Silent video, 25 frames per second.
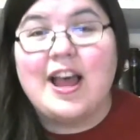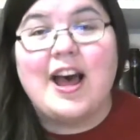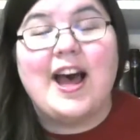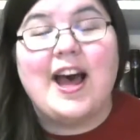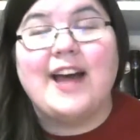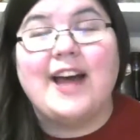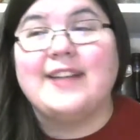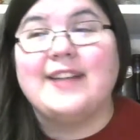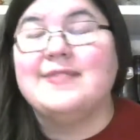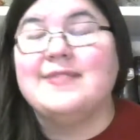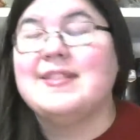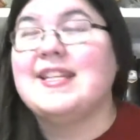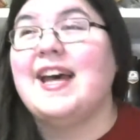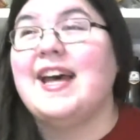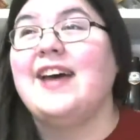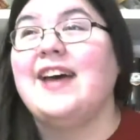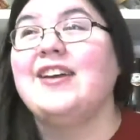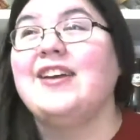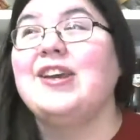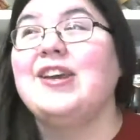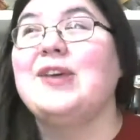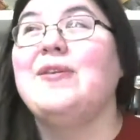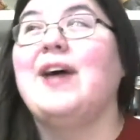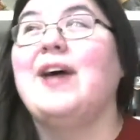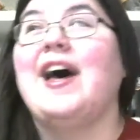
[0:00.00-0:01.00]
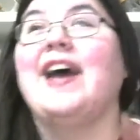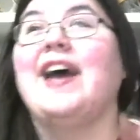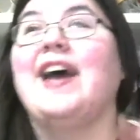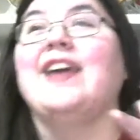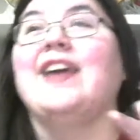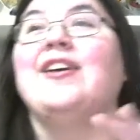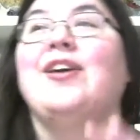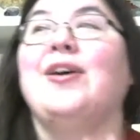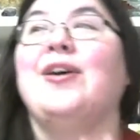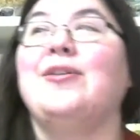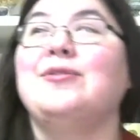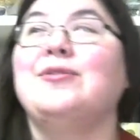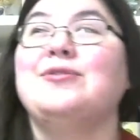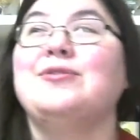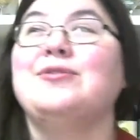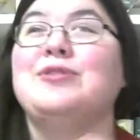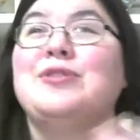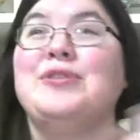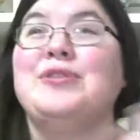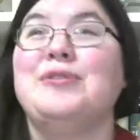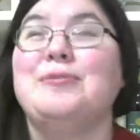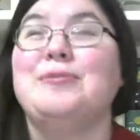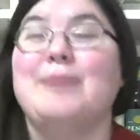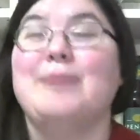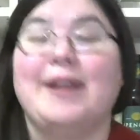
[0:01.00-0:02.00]
I tell you, I go
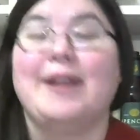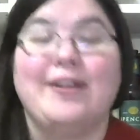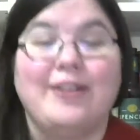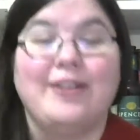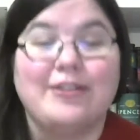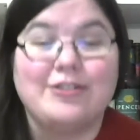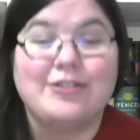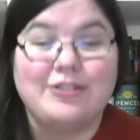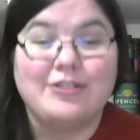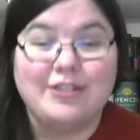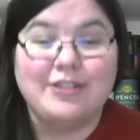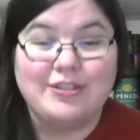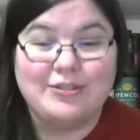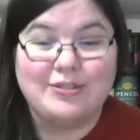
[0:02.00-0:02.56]
to my grocery